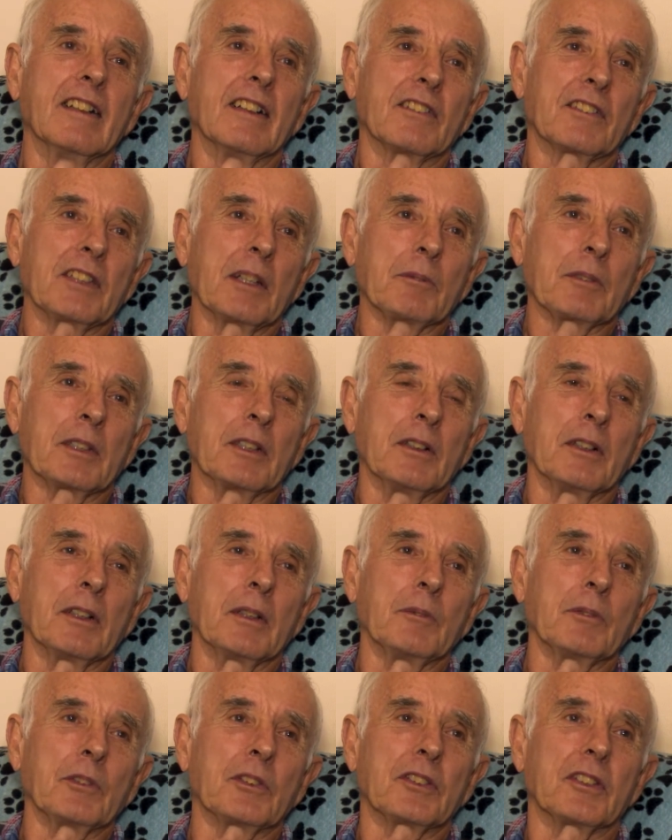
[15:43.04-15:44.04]

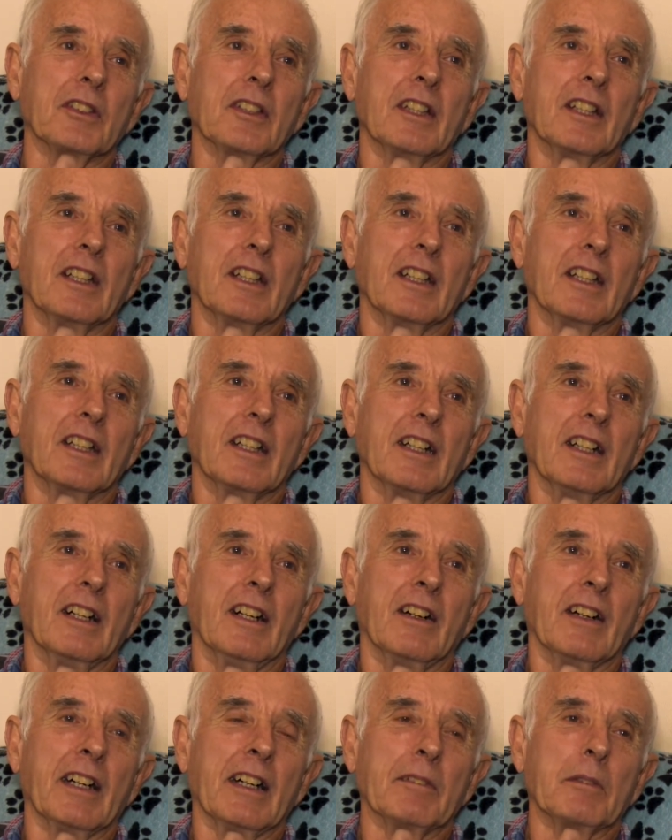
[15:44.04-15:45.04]
Sometimes
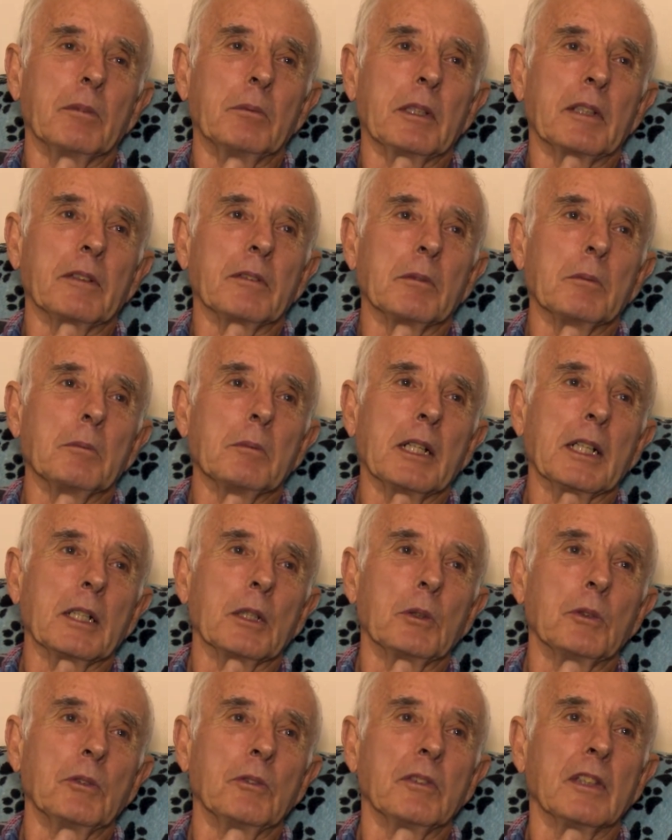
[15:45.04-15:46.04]
I'll have a bit of a
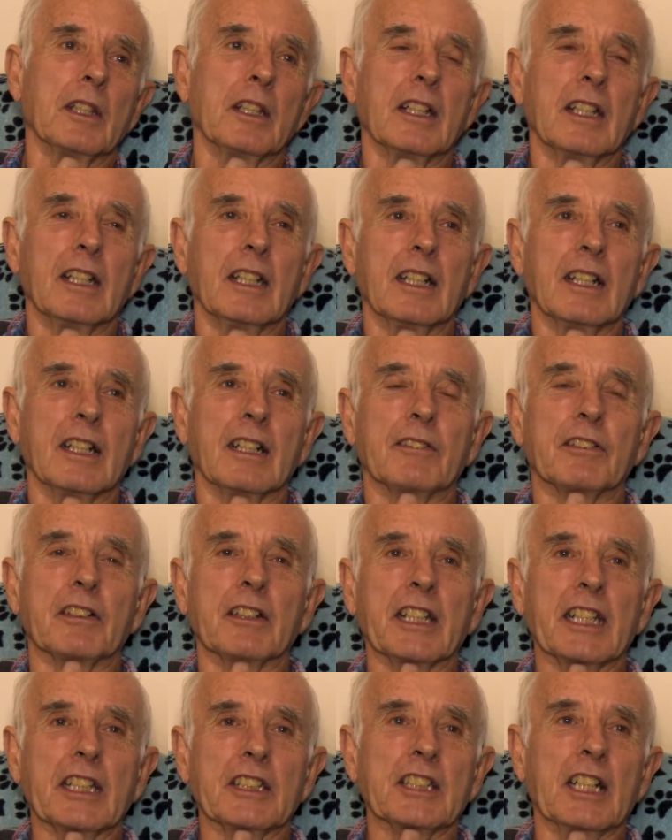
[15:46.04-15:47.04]
moan. For
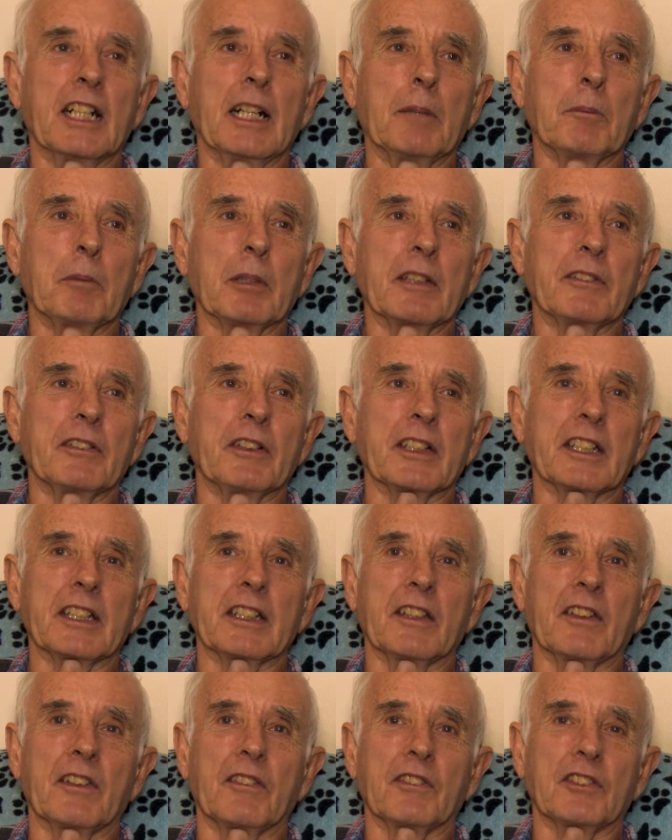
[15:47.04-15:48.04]
an example, if I get
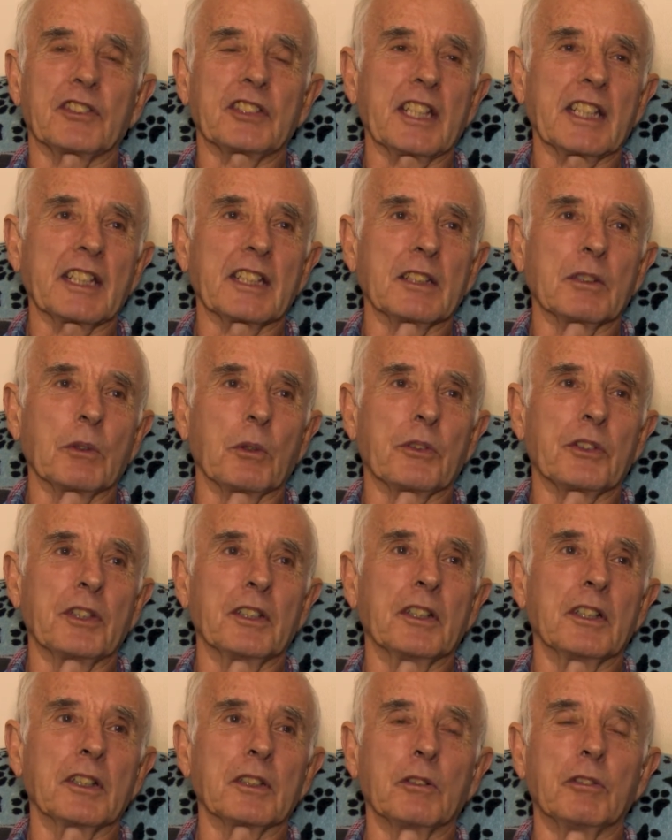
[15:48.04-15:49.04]
a second or
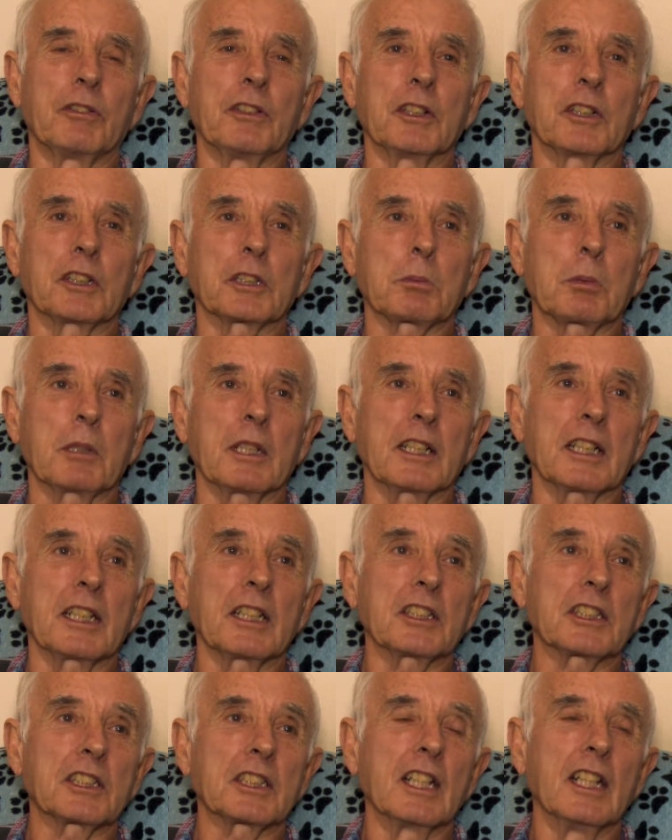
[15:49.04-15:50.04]
third or first
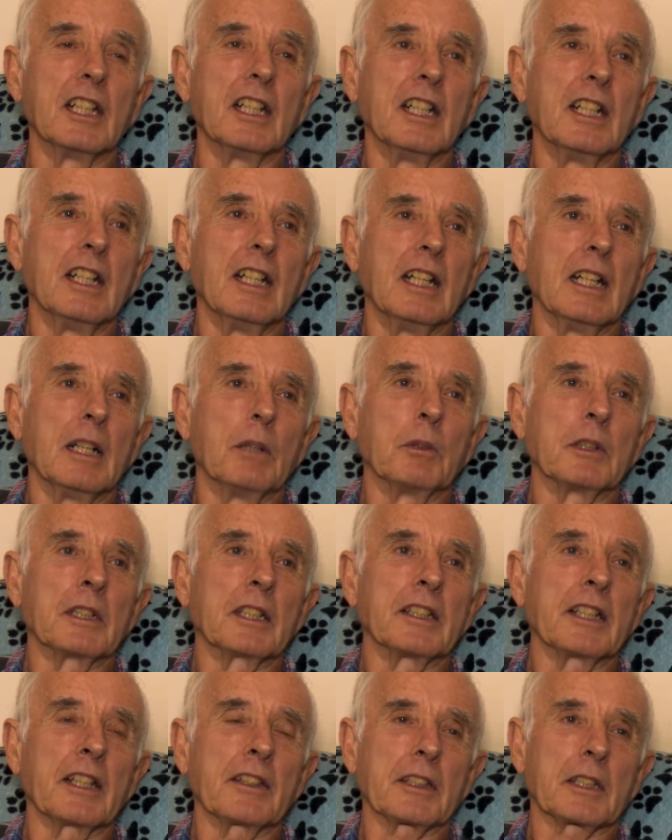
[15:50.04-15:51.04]
place, when
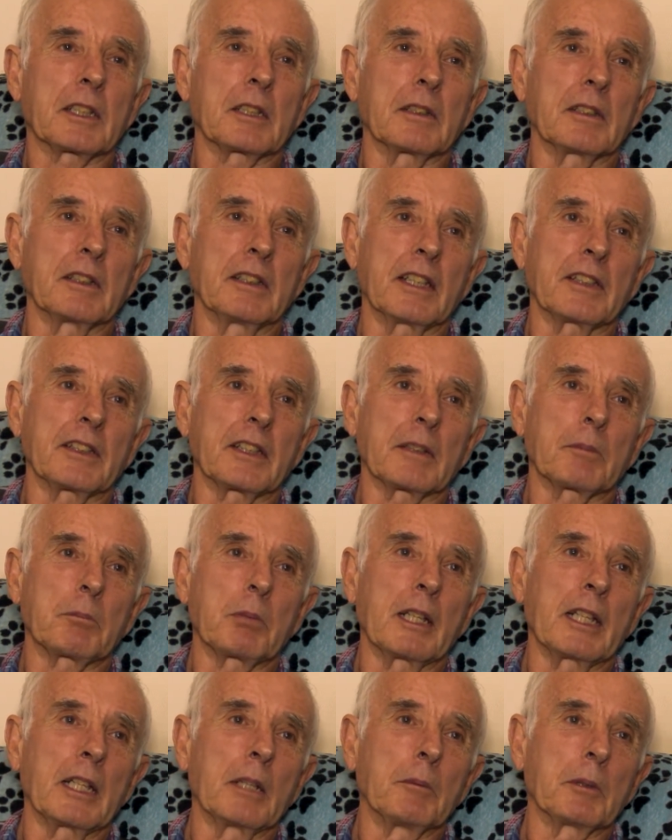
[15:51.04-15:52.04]
another
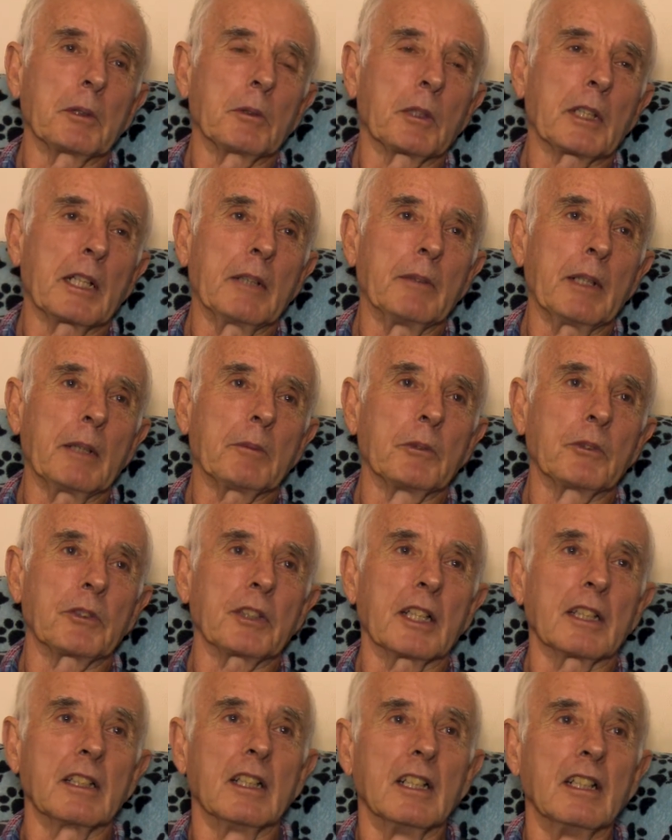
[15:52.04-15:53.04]
ploughman will come up and
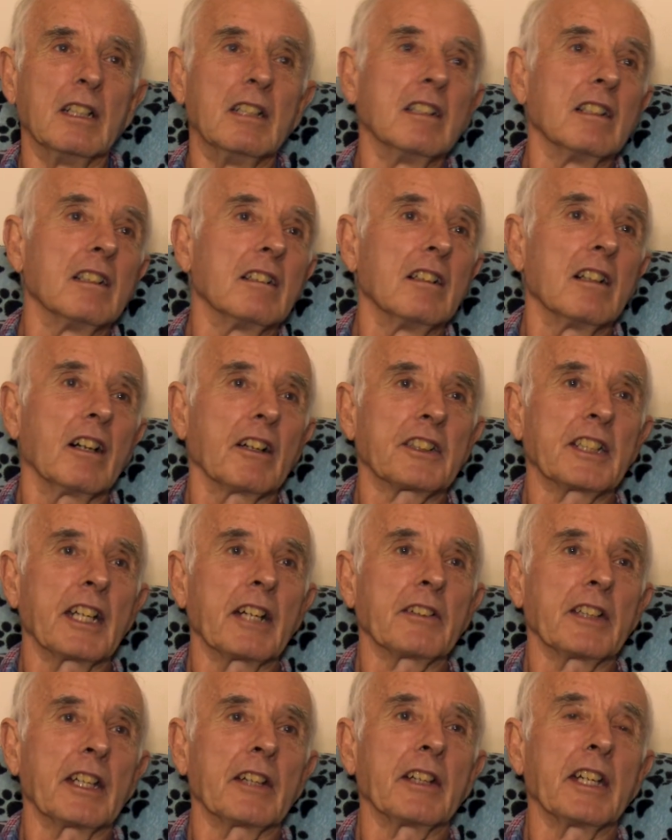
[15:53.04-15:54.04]
say, I
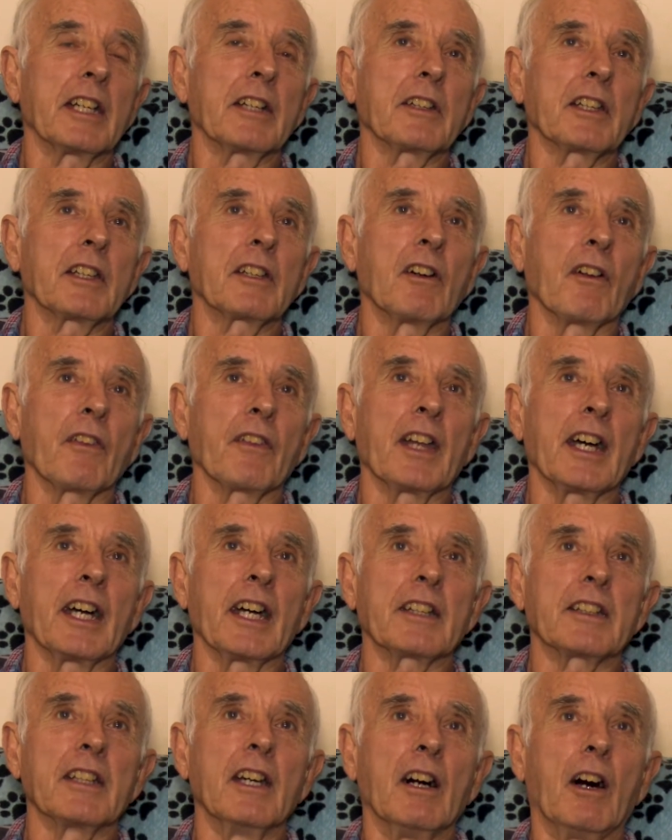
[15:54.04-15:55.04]
don't know how you got
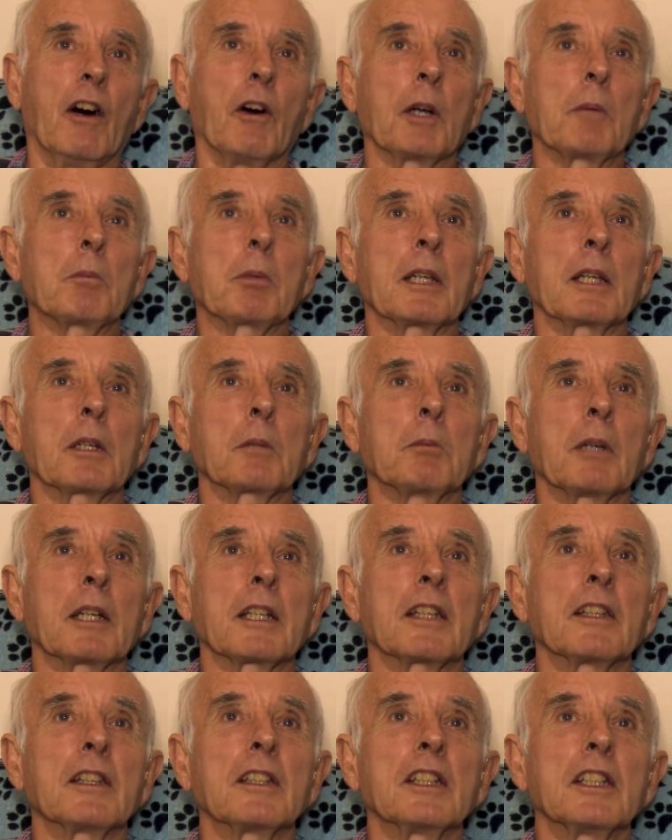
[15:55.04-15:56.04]
that, I ploughed
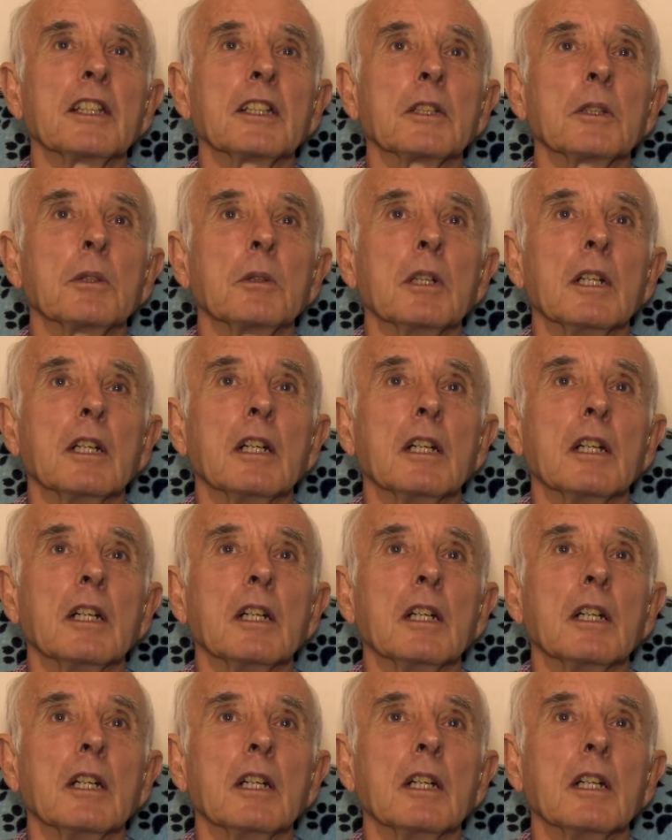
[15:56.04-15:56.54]
better than you.